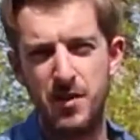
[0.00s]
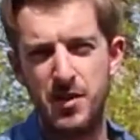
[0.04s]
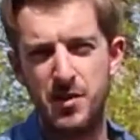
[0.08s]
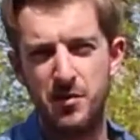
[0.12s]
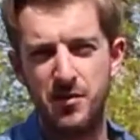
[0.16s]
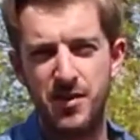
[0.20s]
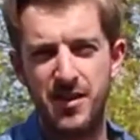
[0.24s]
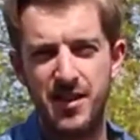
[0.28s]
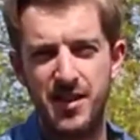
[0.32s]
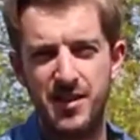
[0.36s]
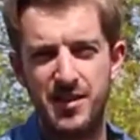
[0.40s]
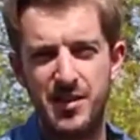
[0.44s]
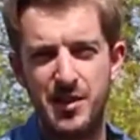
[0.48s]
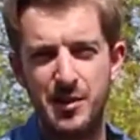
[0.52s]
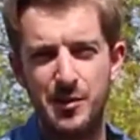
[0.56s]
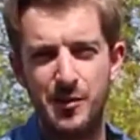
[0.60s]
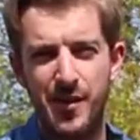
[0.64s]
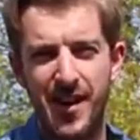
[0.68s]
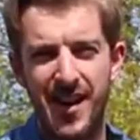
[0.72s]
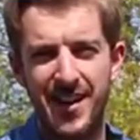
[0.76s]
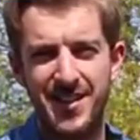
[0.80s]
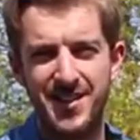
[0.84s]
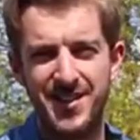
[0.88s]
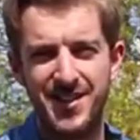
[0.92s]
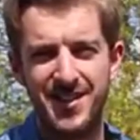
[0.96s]
between your two
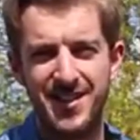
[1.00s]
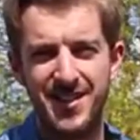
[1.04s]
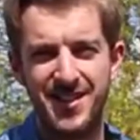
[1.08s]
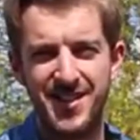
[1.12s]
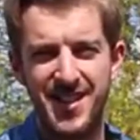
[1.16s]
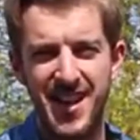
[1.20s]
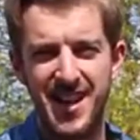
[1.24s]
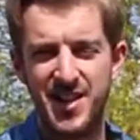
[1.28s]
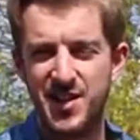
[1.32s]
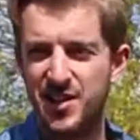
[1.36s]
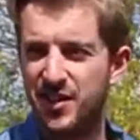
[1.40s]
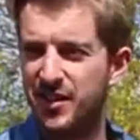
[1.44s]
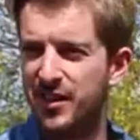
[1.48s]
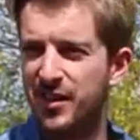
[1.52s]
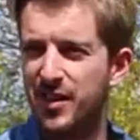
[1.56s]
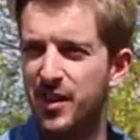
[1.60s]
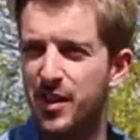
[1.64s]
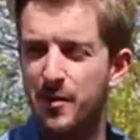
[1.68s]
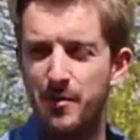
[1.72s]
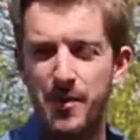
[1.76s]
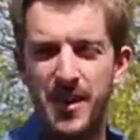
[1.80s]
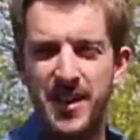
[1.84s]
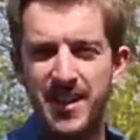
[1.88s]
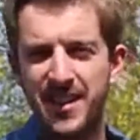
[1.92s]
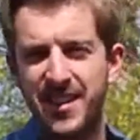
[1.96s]
hands that's actually going
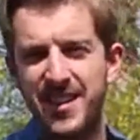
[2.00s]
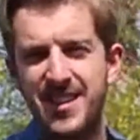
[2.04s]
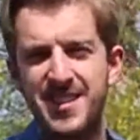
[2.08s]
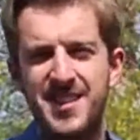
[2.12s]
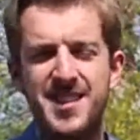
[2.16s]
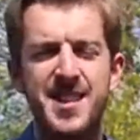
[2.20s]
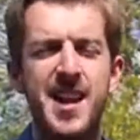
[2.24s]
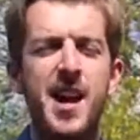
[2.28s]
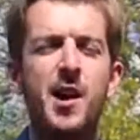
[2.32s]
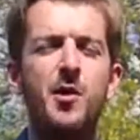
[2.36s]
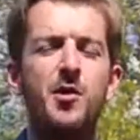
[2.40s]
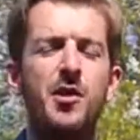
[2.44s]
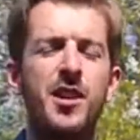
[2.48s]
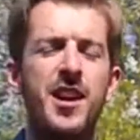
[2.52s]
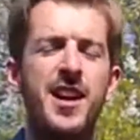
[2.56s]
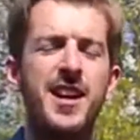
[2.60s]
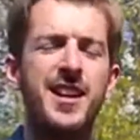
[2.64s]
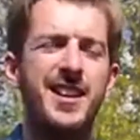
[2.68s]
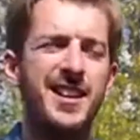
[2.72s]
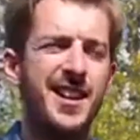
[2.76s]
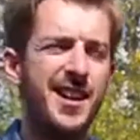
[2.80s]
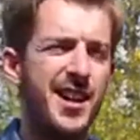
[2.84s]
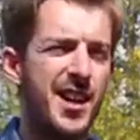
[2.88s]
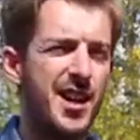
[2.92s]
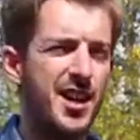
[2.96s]
to make it sound
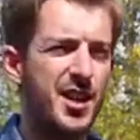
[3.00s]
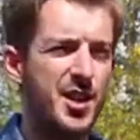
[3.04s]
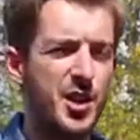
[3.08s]
like